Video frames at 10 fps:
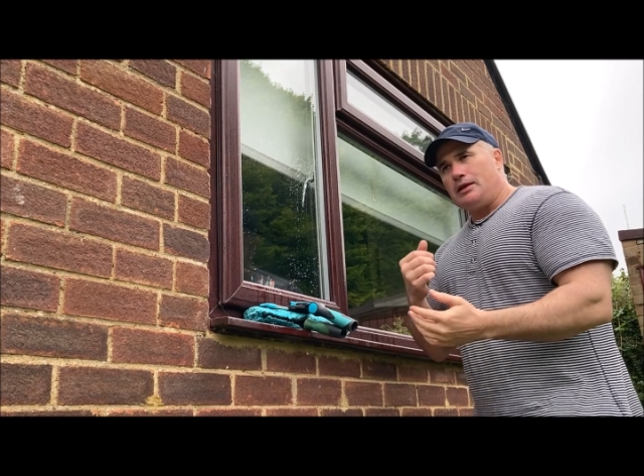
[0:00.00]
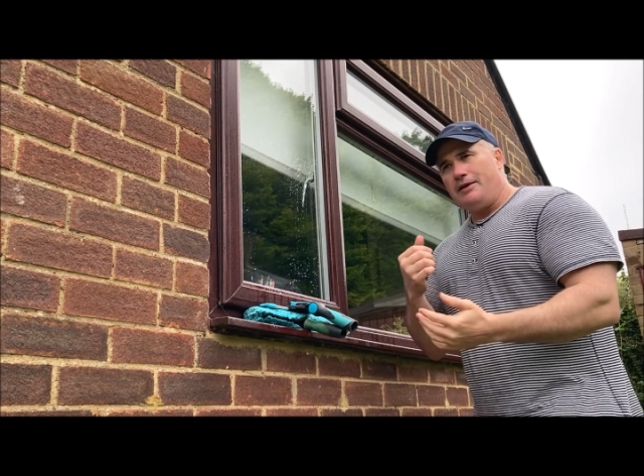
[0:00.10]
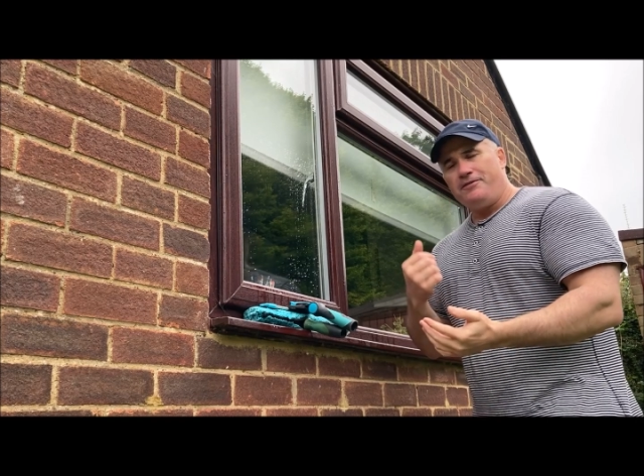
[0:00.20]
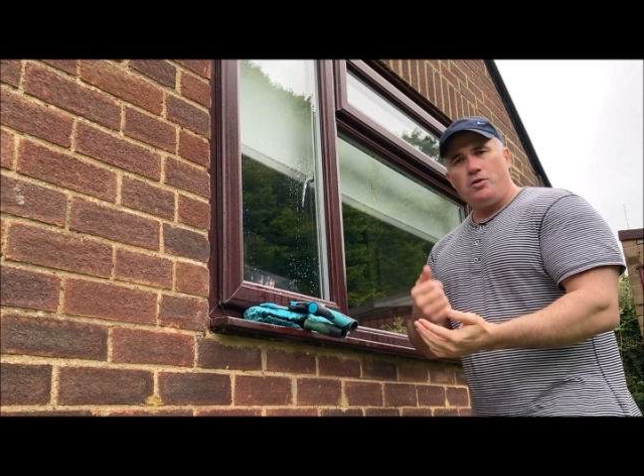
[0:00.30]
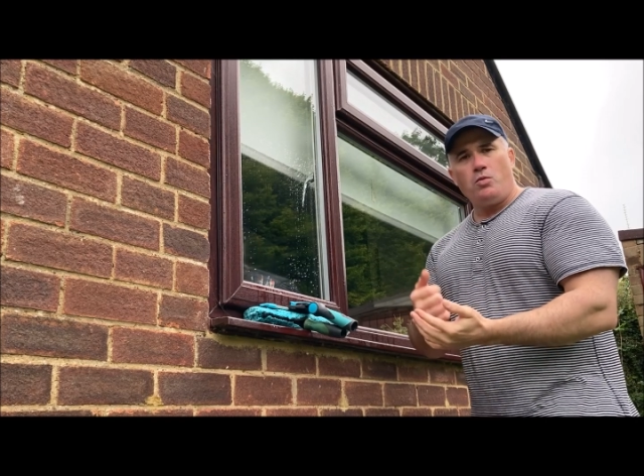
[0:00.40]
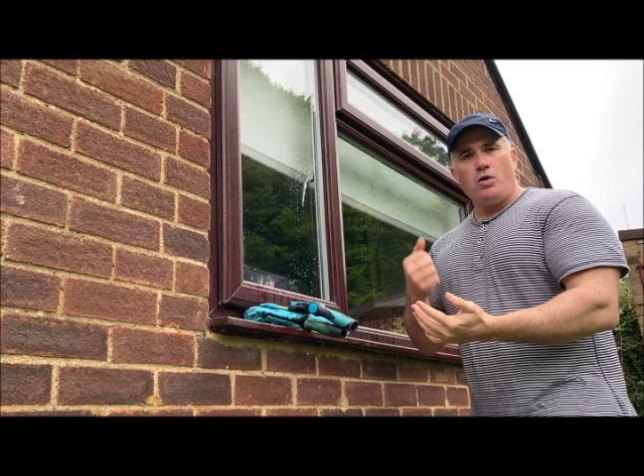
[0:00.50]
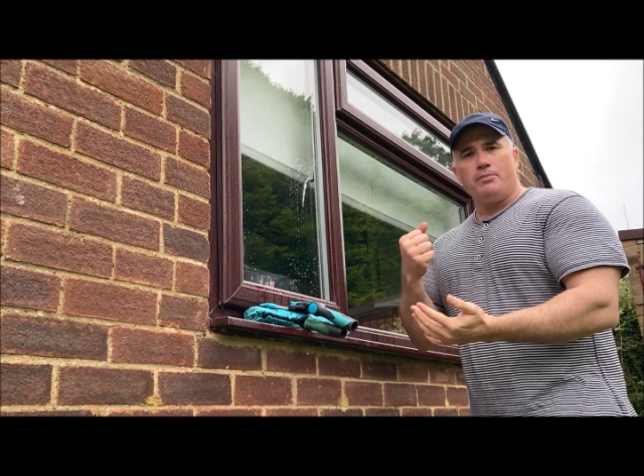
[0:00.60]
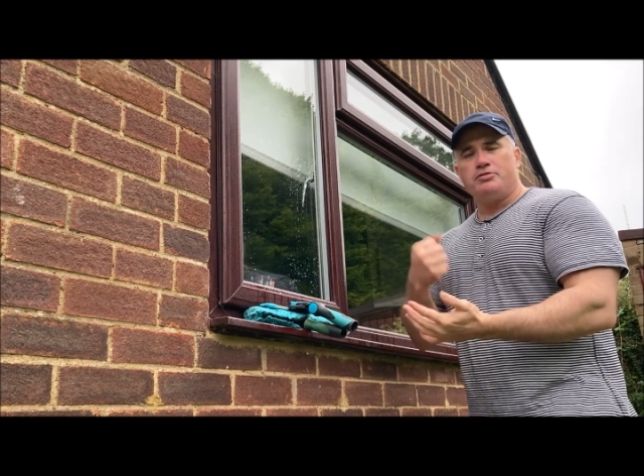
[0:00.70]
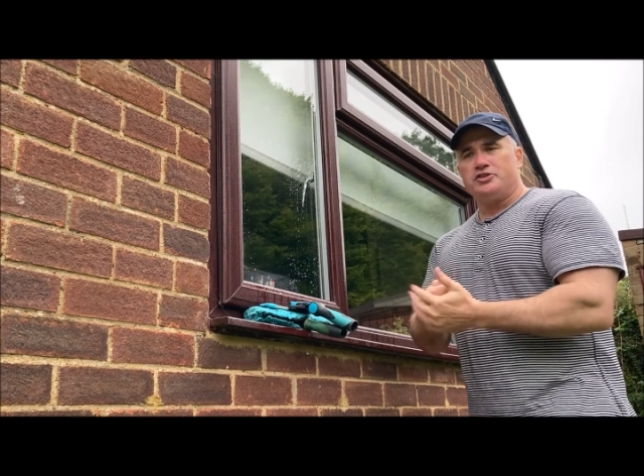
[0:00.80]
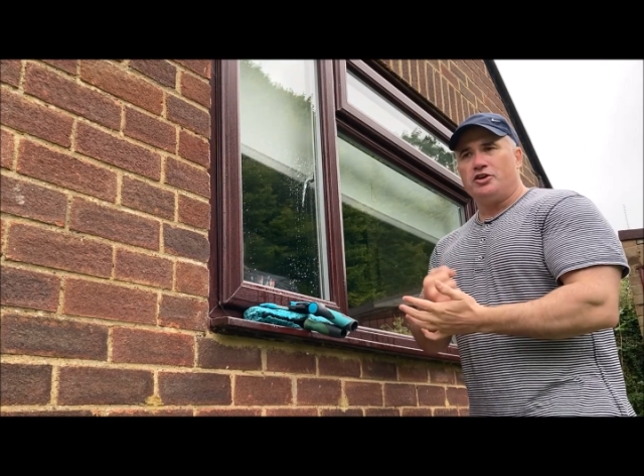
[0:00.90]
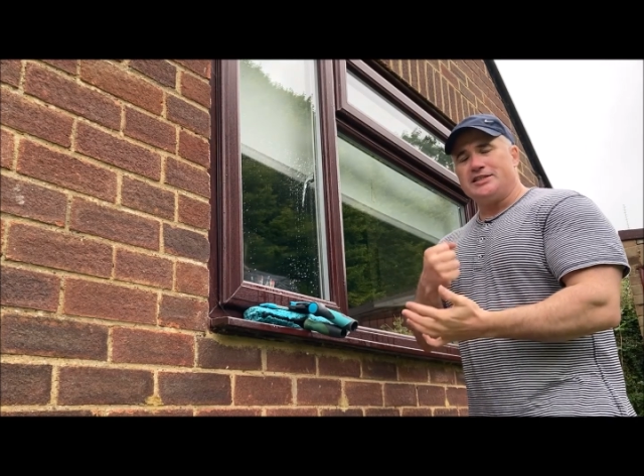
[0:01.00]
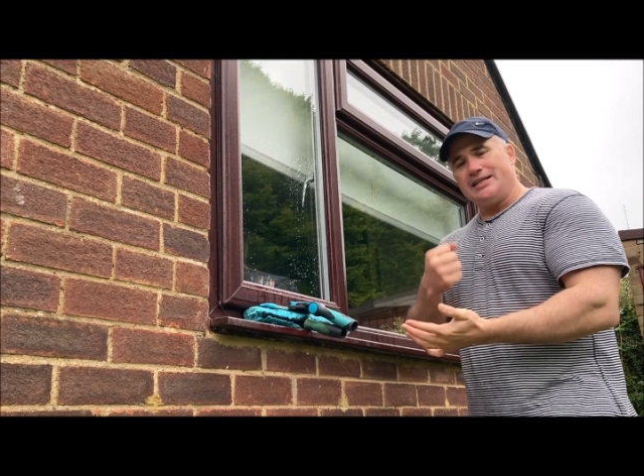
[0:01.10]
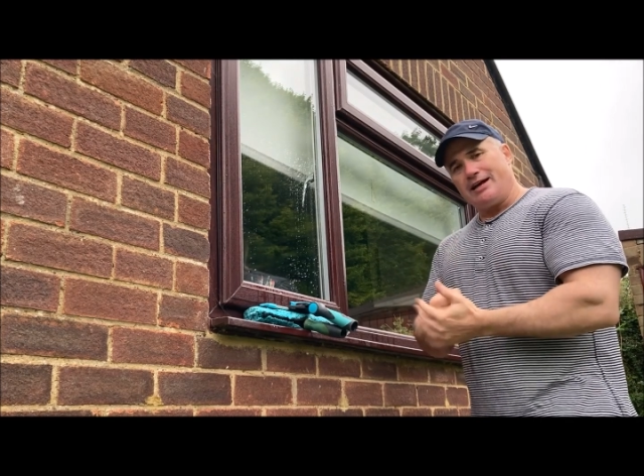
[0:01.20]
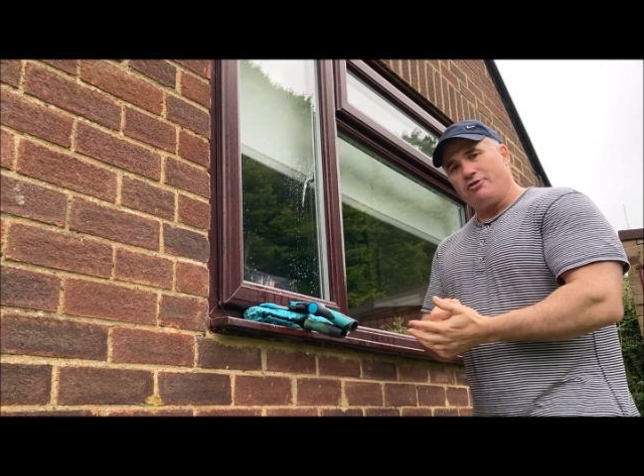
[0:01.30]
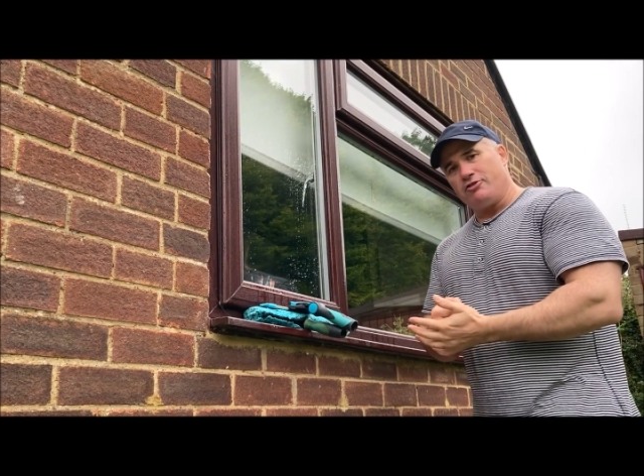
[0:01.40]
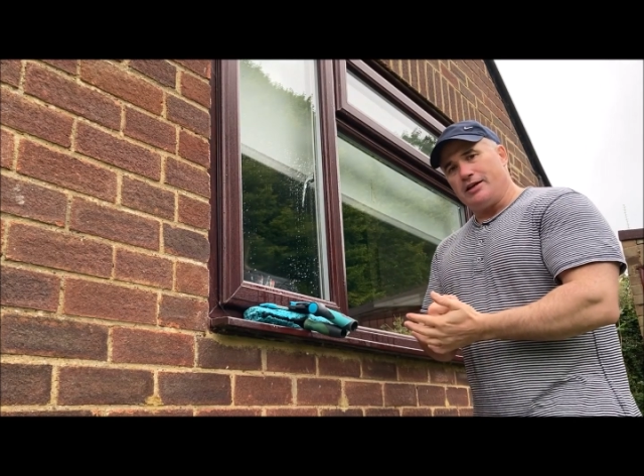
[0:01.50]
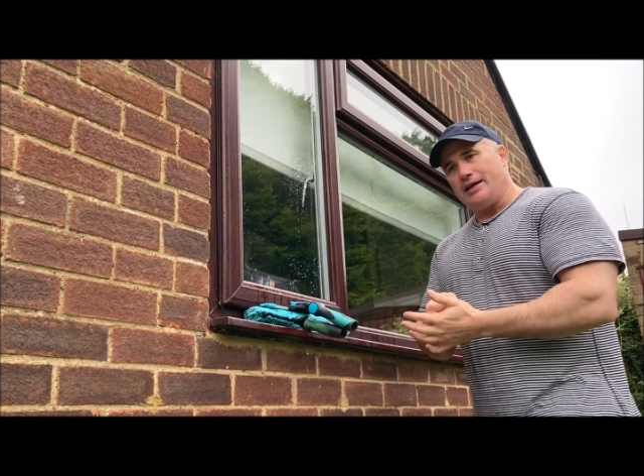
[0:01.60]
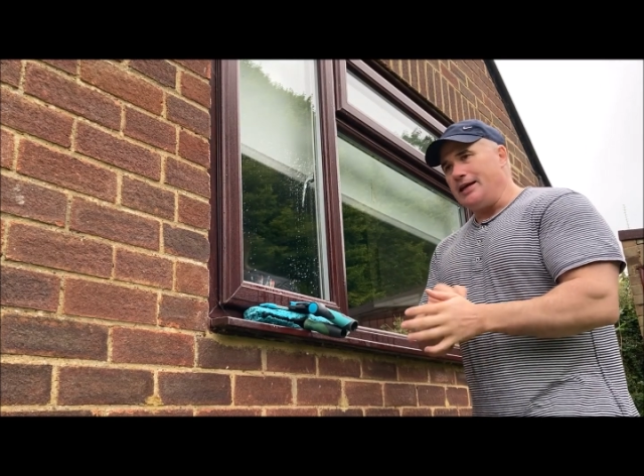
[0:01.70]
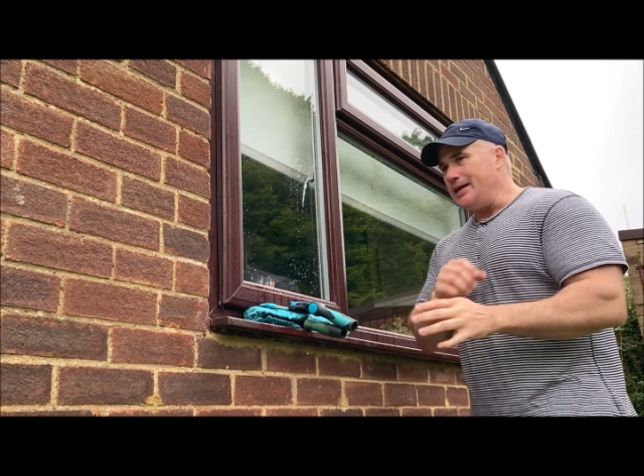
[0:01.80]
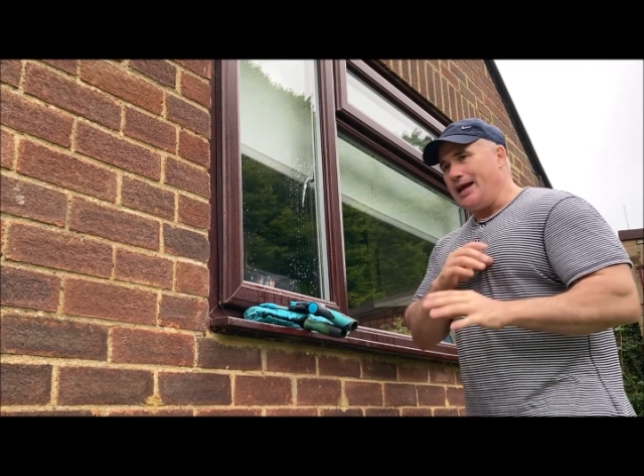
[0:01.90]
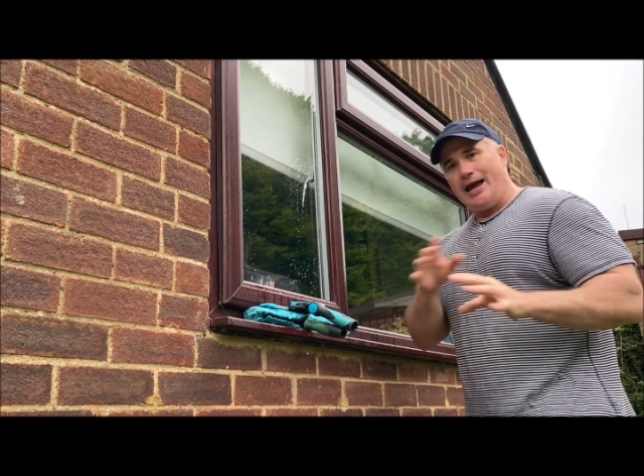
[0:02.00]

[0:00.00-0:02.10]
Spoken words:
If you work precise and accurately in